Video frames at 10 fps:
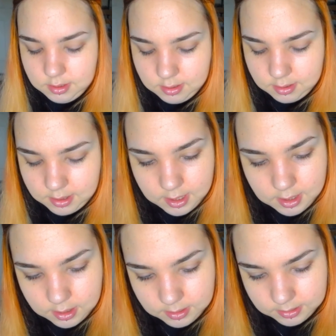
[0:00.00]

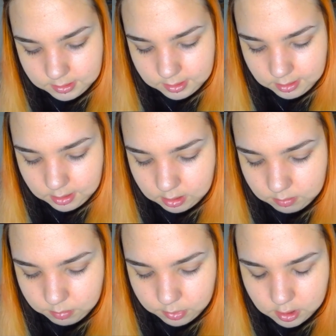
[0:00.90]
Okay, it's the dark
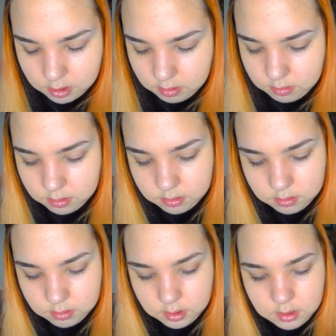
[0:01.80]
brown,
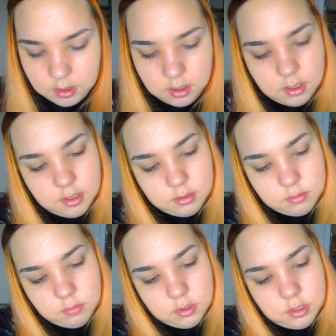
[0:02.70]
and I'm gonna
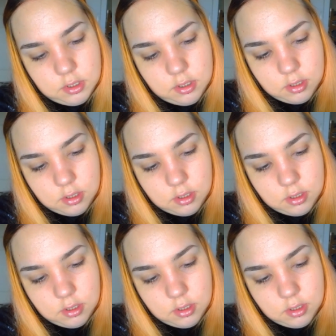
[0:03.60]
swatch it